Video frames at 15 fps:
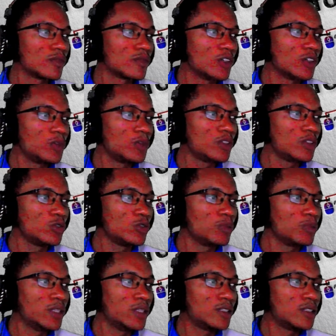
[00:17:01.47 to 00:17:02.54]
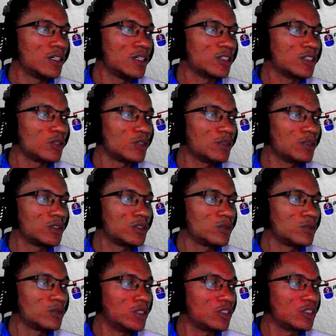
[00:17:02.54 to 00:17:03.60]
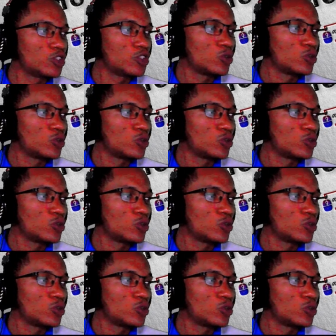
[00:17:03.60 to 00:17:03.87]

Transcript: We could do it mentally as well, but we need to show